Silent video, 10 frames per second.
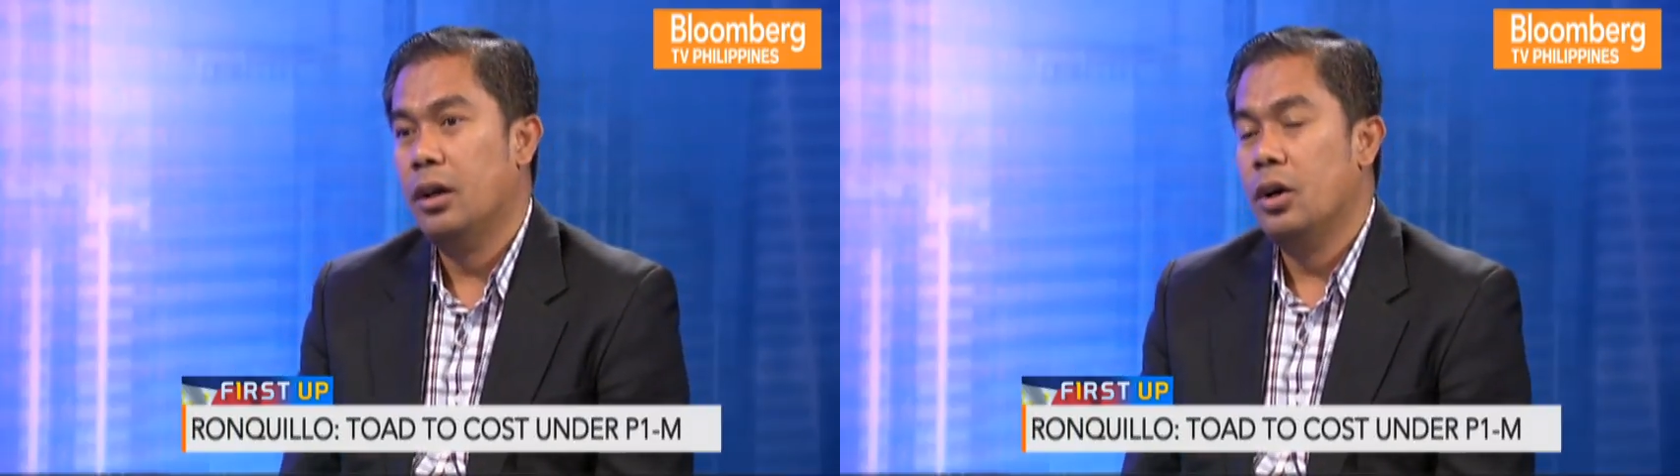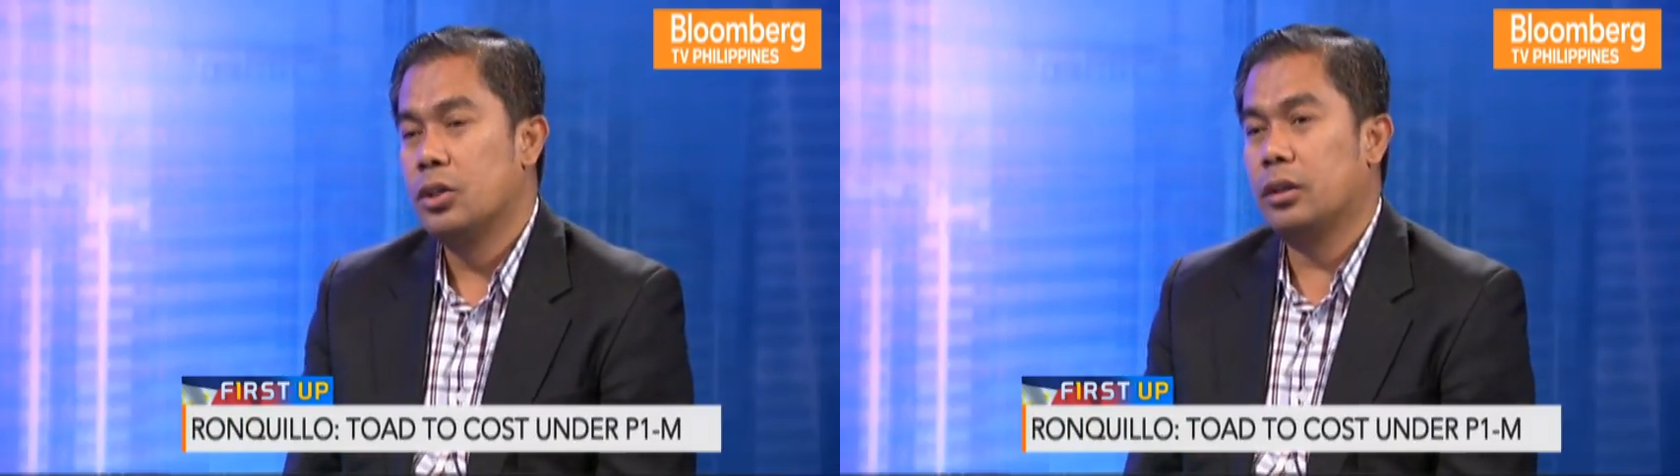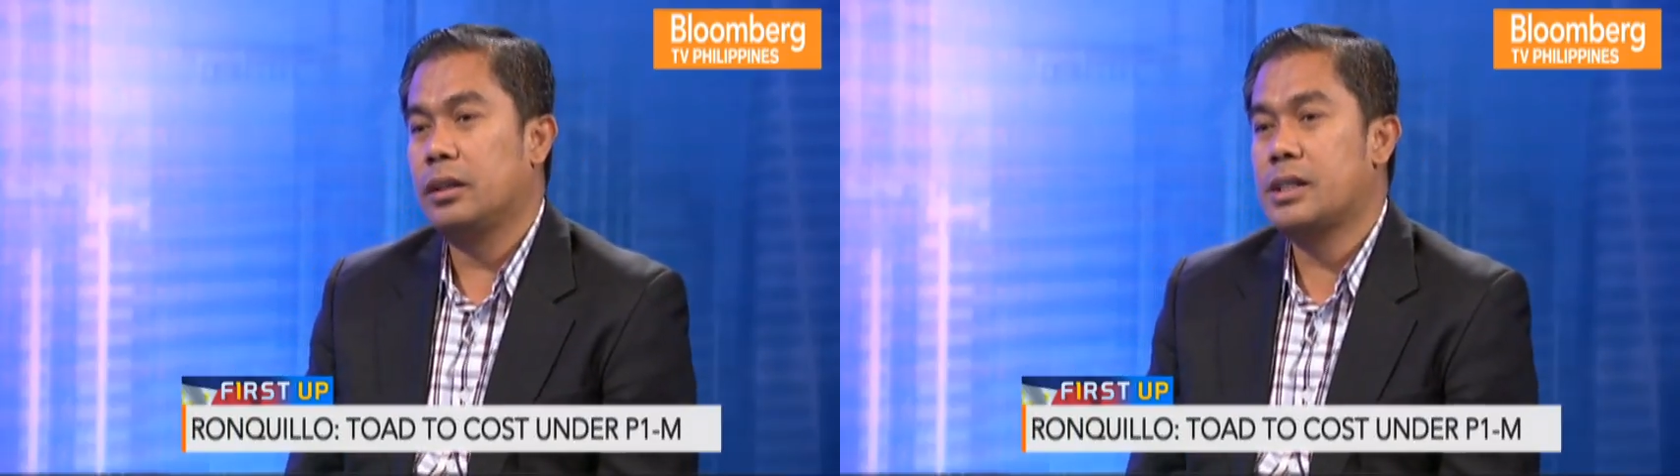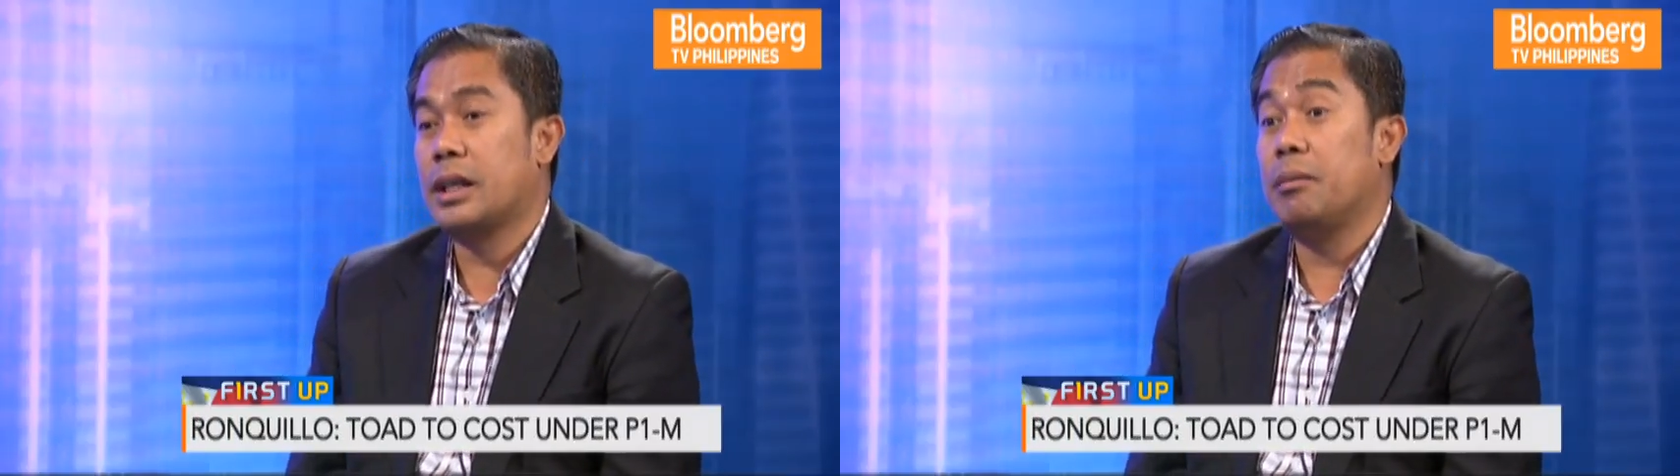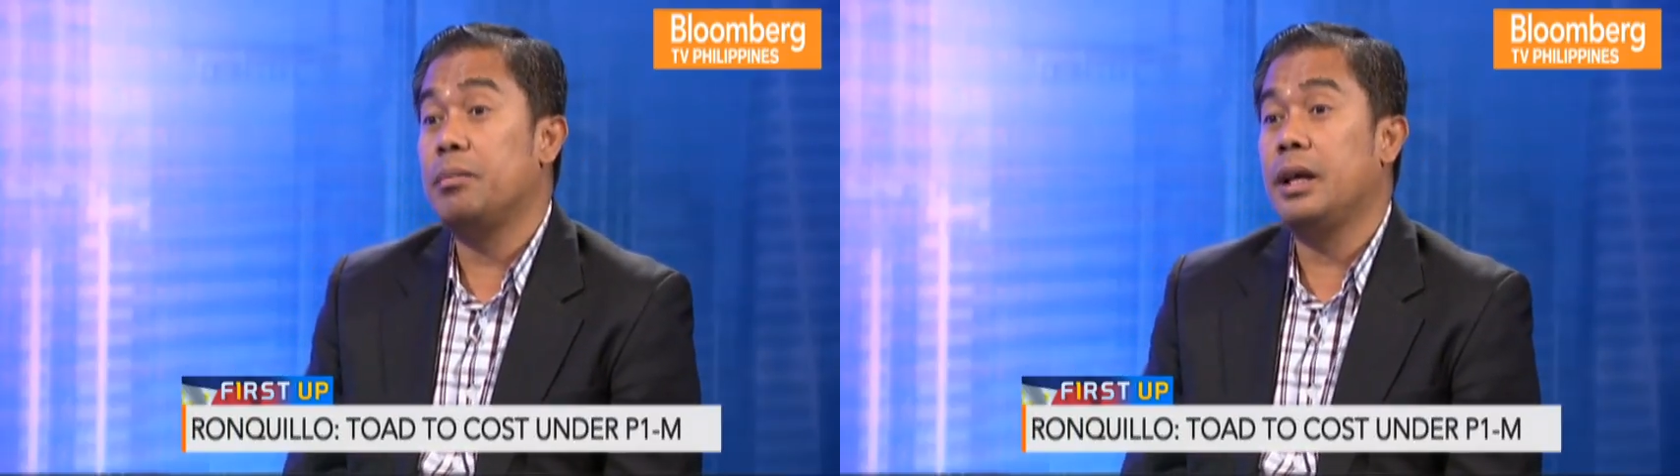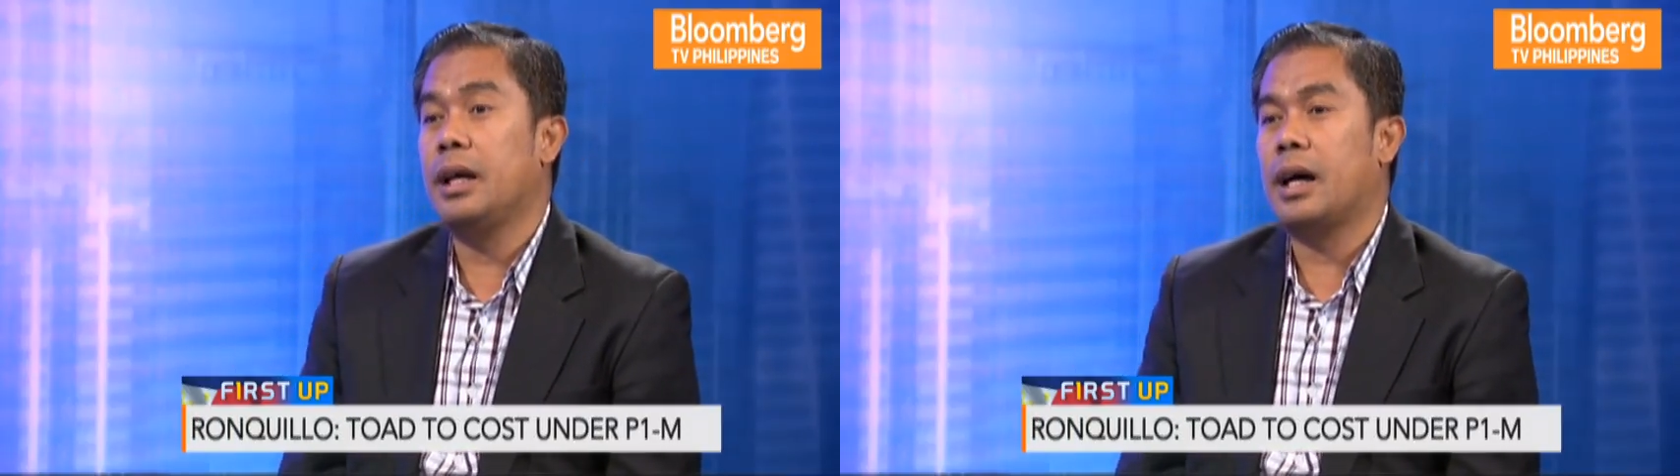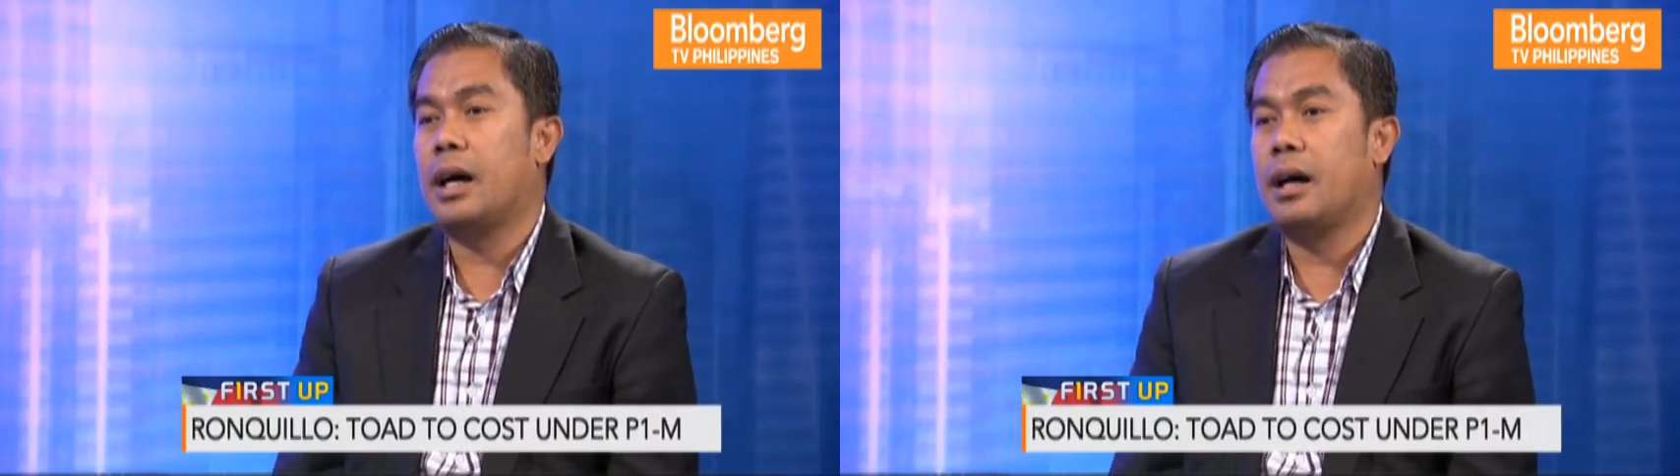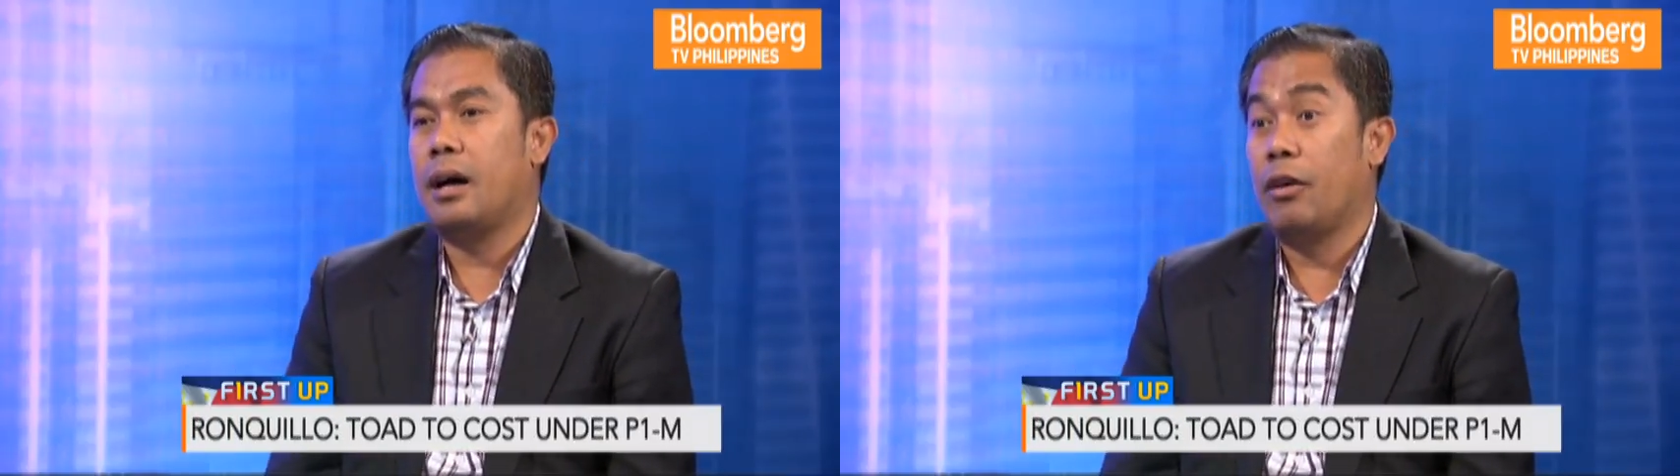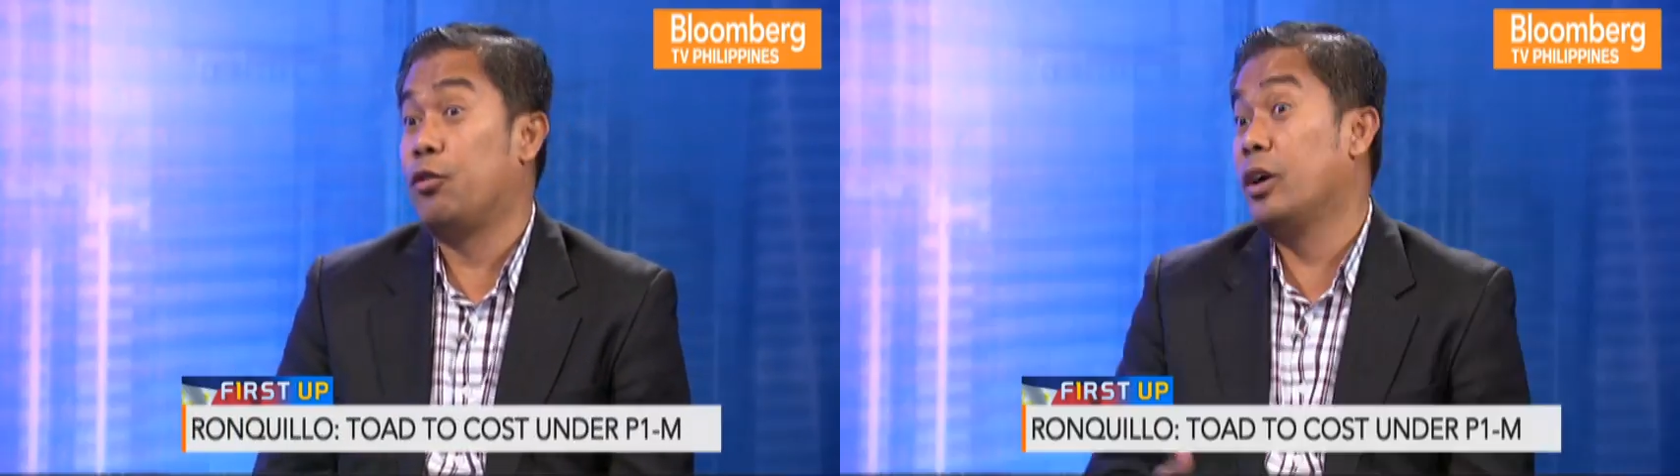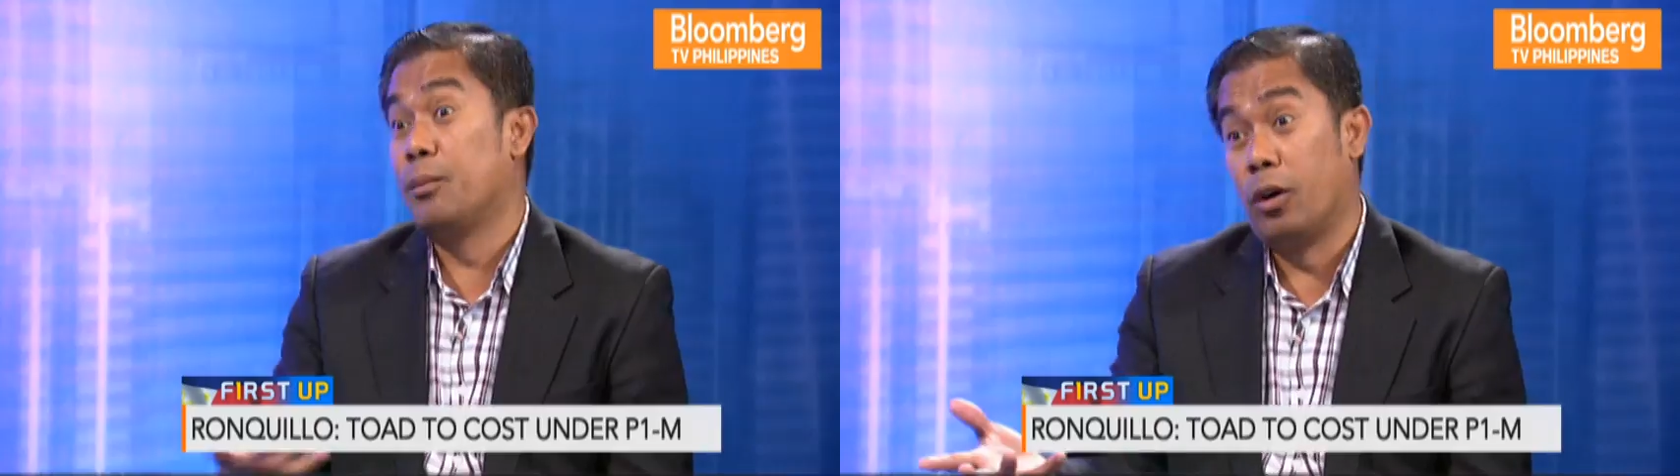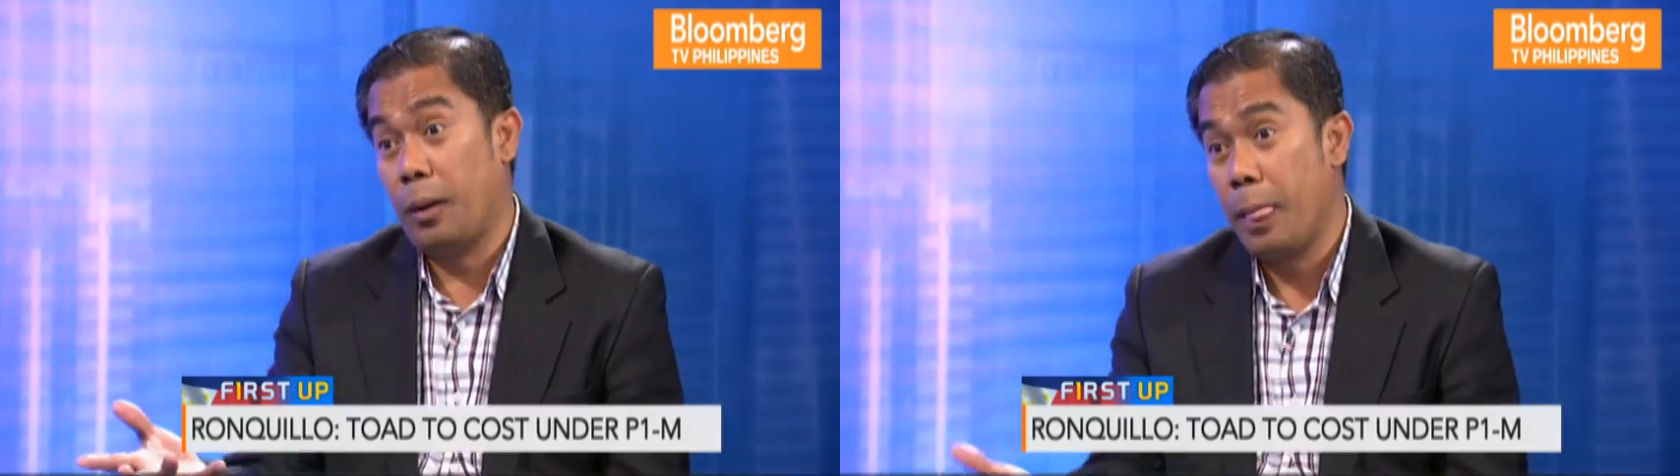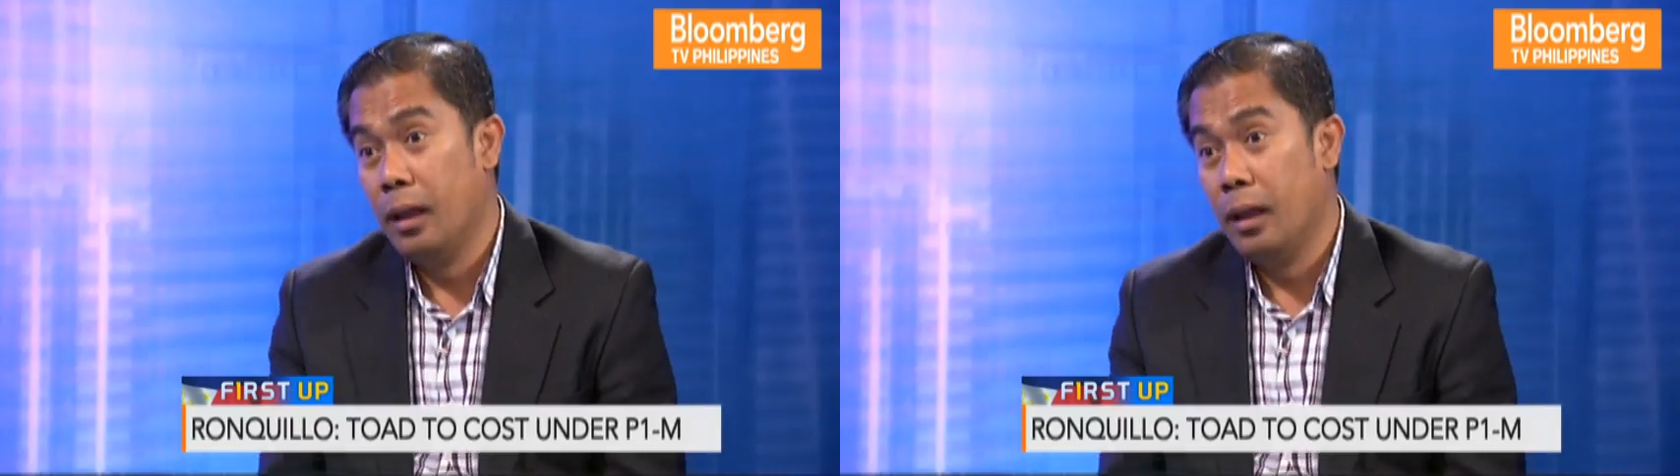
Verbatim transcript: so that this can be uh, affordable.